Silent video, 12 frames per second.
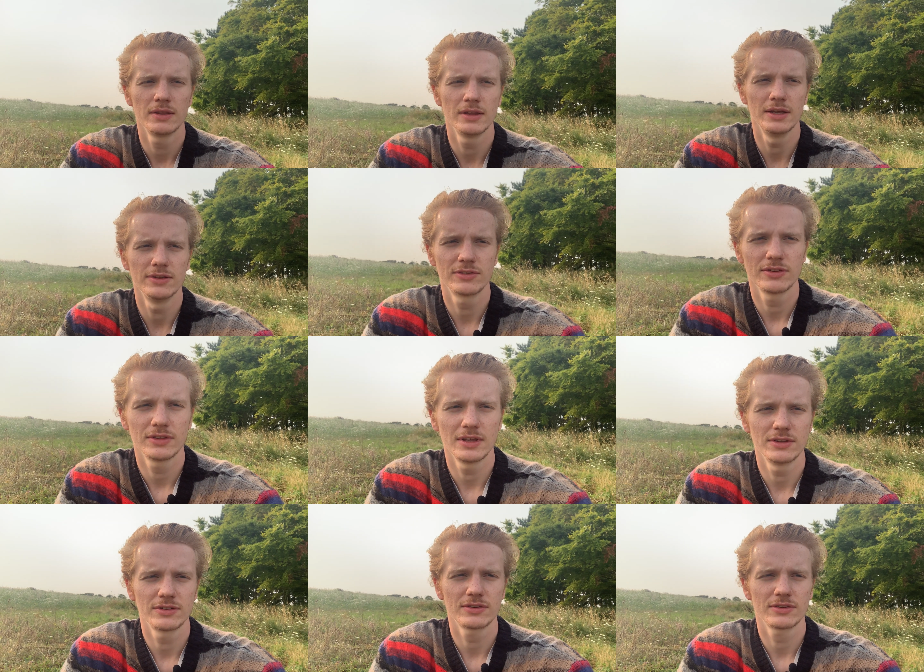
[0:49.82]
These
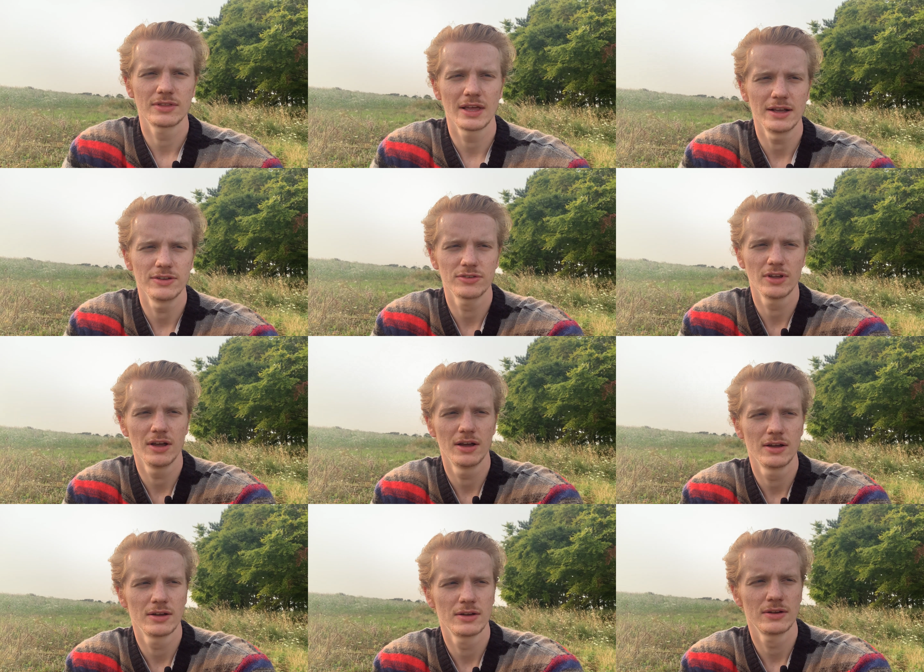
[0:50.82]
things
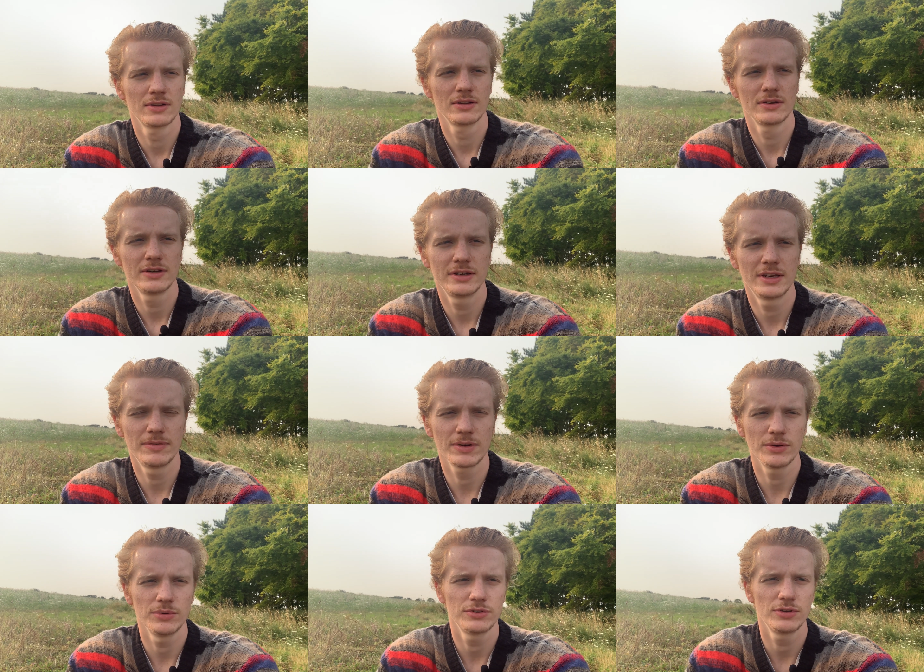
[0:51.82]
are
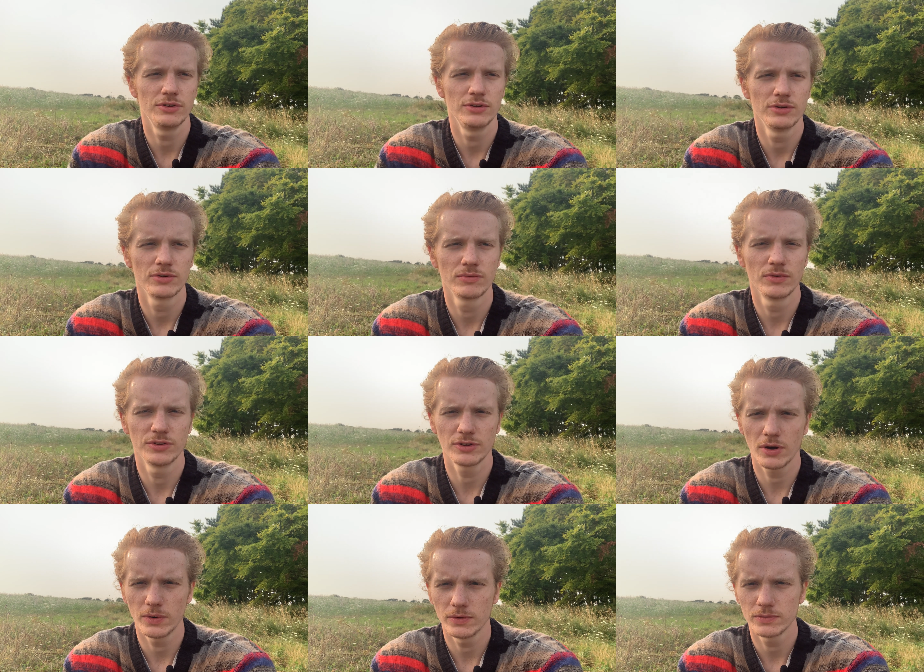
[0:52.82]
difficult to
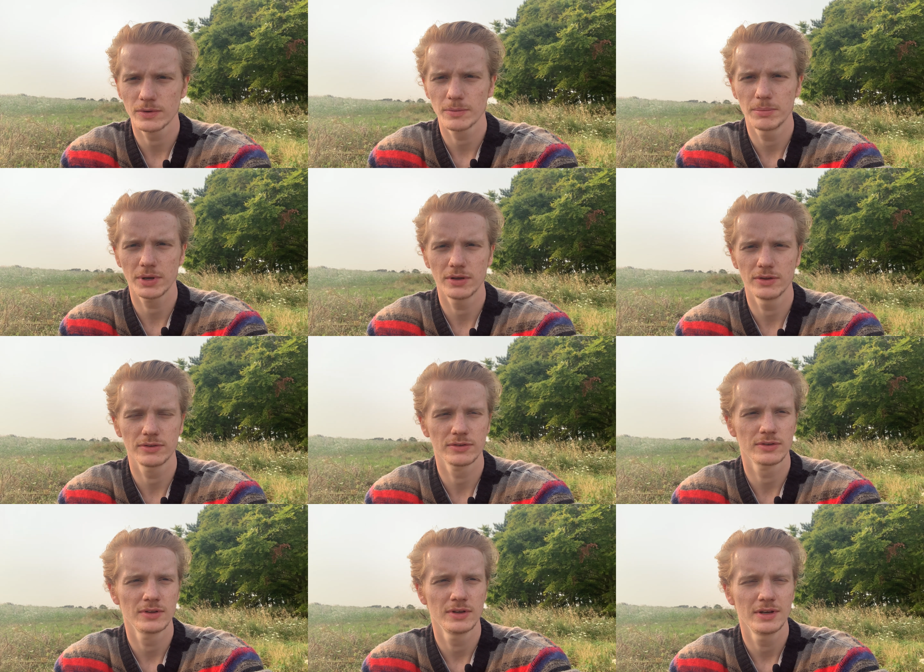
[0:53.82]
resolve
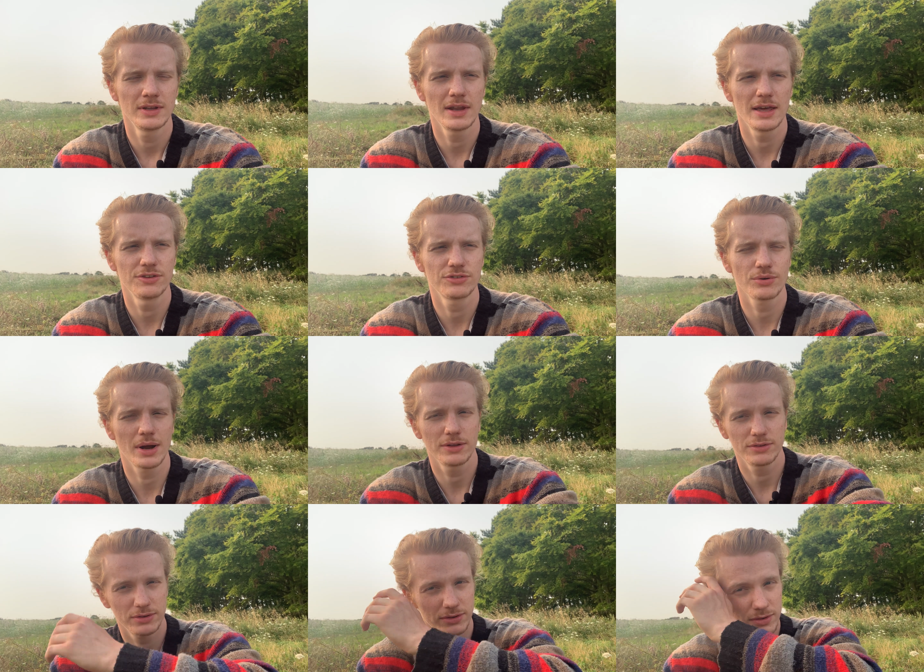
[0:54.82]
because they
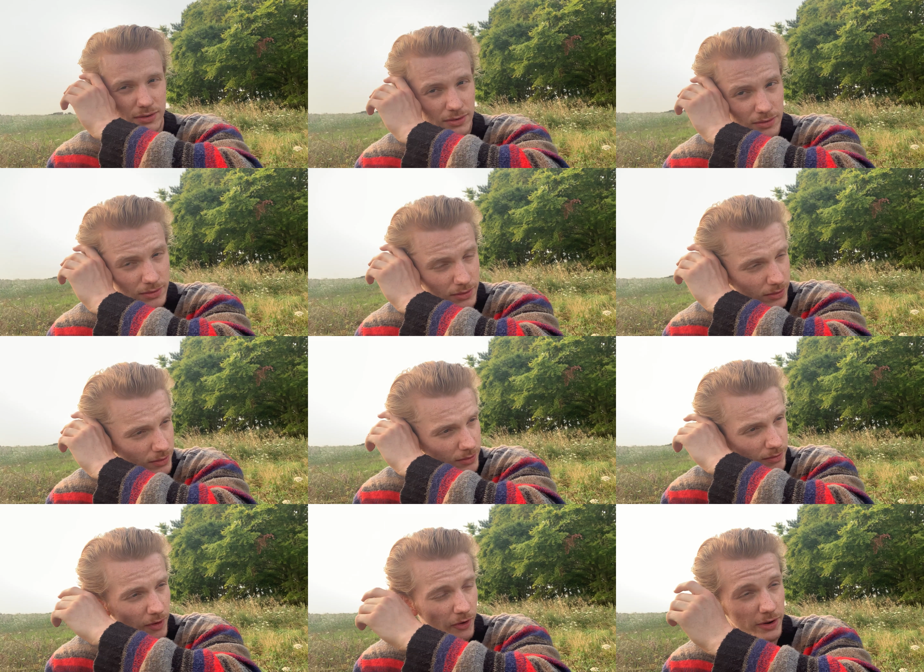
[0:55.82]
stretch
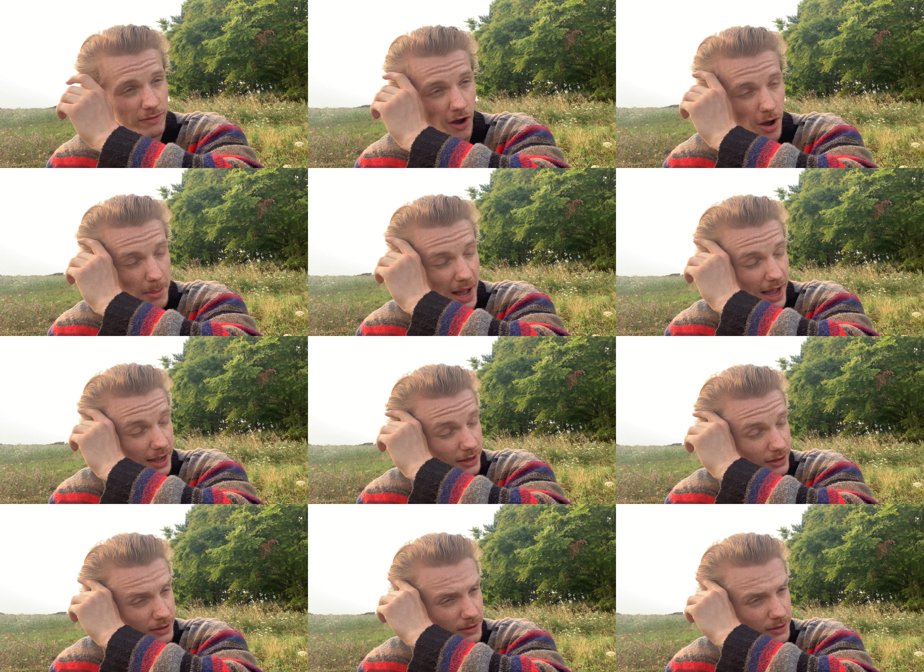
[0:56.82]
very far back.